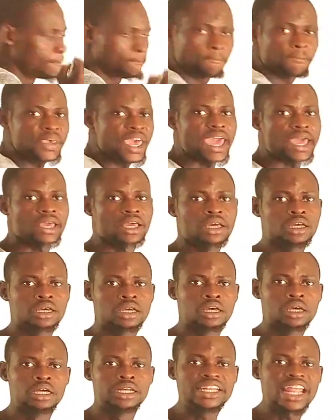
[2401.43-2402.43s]
pair.
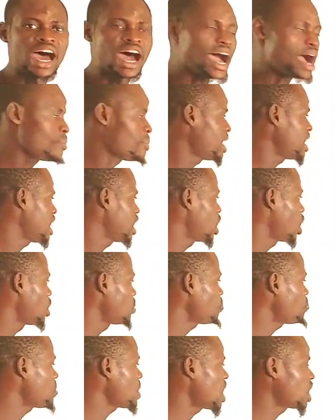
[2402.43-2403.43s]
Now, how many
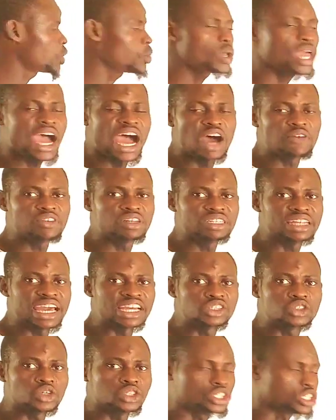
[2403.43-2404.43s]
lone pair do we have in
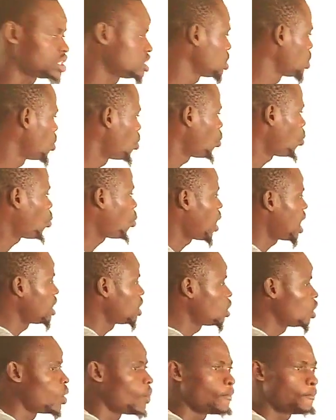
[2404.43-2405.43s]
nitrogen?
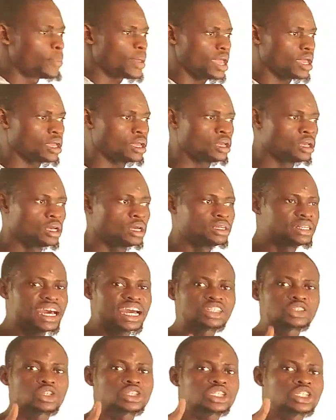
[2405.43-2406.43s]
One lone pair.
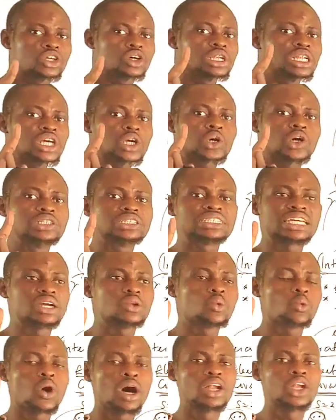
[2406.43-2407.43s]
Nitrogen only
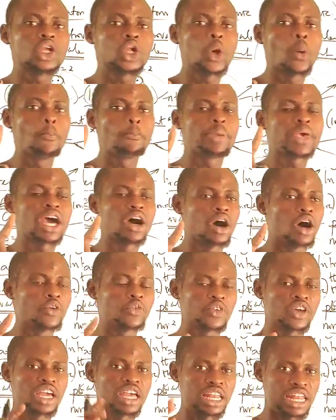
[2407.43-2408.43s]
contains one lone pair
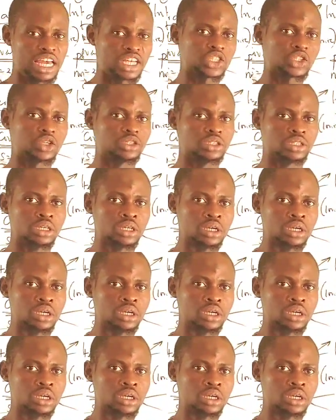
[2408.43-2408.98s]
of electron